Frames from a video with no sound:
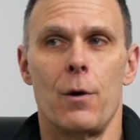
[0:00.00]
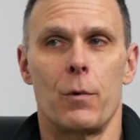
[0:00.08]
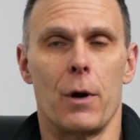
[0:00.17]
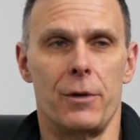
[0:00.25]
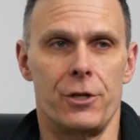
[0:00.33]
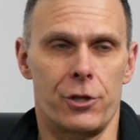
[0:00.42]

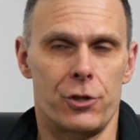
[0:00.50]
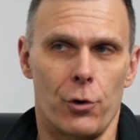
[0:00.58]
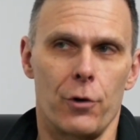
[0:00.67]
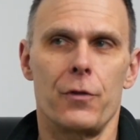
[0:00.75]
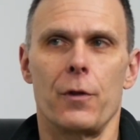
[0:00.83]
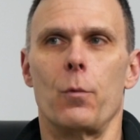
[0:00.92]
where we just
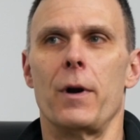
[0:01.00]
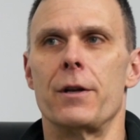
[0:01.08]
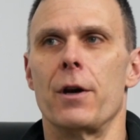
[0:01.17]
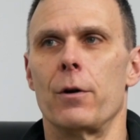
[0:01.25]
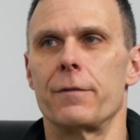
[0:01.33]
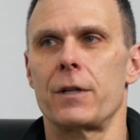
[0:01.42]
shorten the
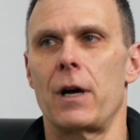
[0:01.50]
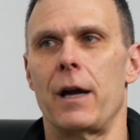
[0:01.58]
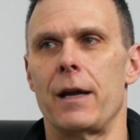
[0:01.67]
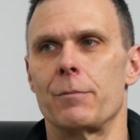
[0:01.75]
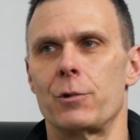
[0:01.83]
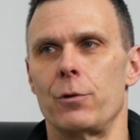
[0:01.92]
window of
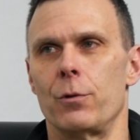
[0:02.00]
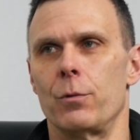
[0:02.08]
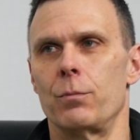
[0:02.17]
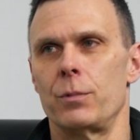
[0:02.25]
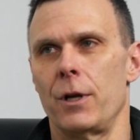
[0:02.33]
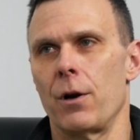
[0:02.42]
time to,